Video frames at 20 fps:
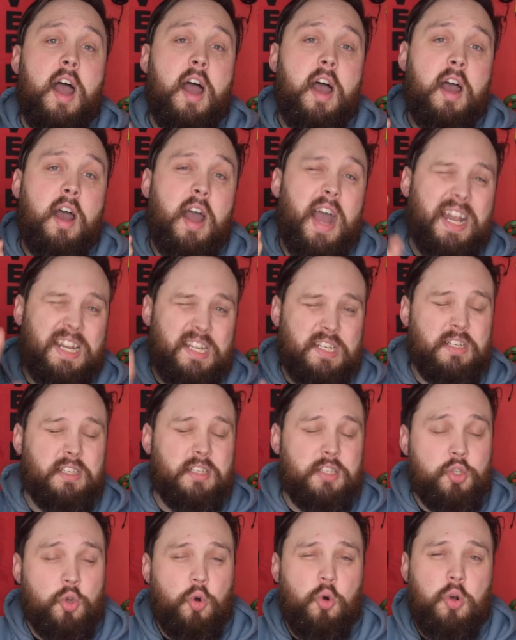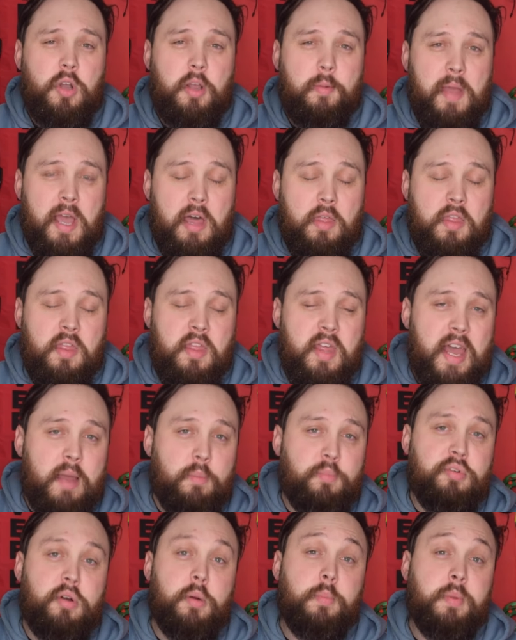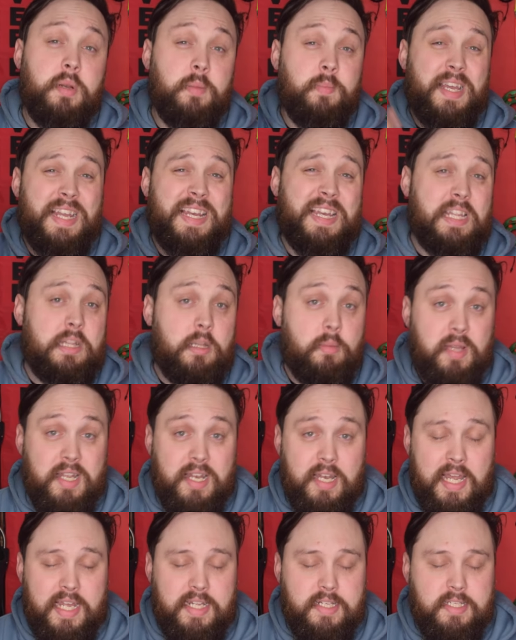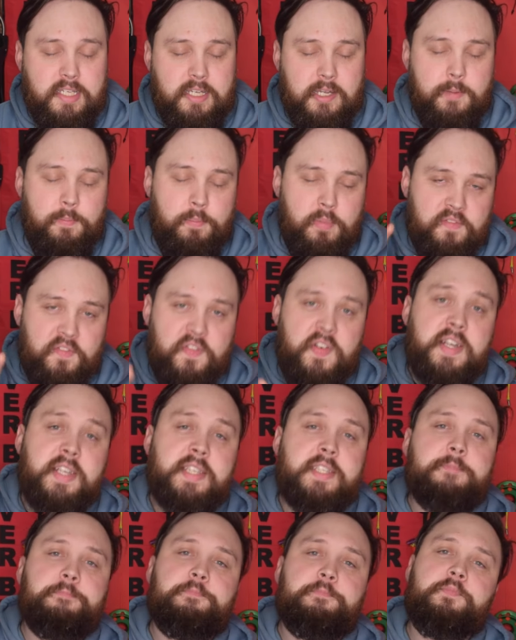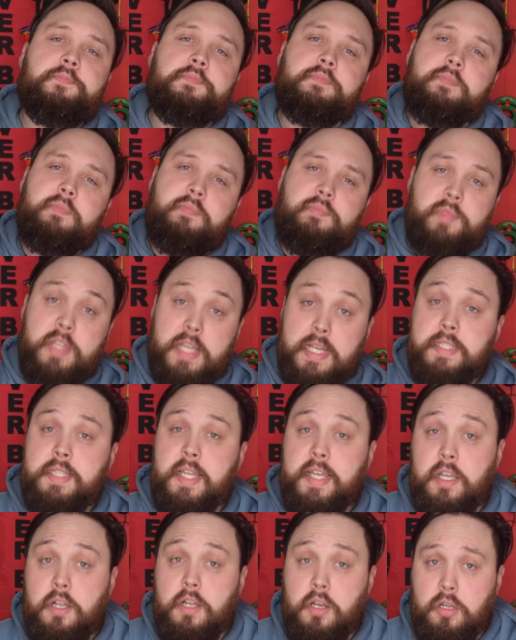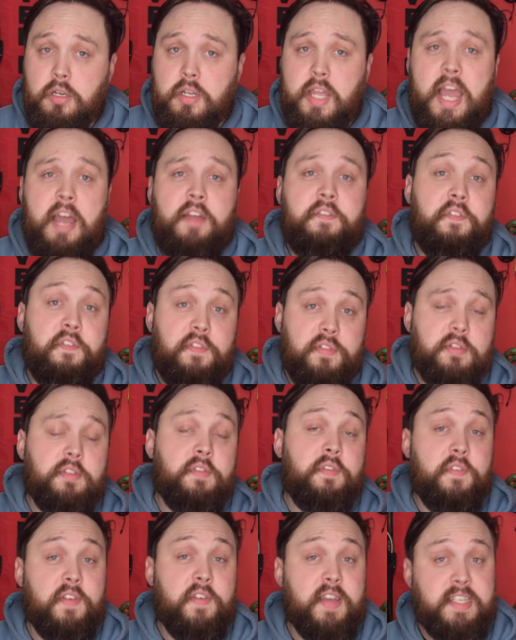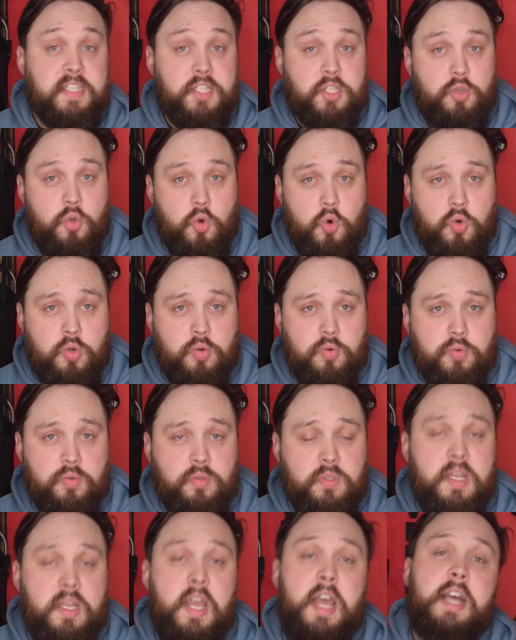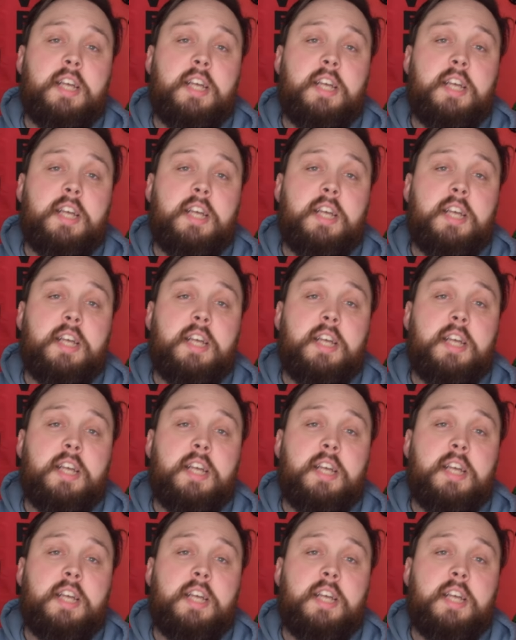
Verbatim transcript: and I'm going to talk about that problem a little bit later. But first, let's take a look at full face snorkels.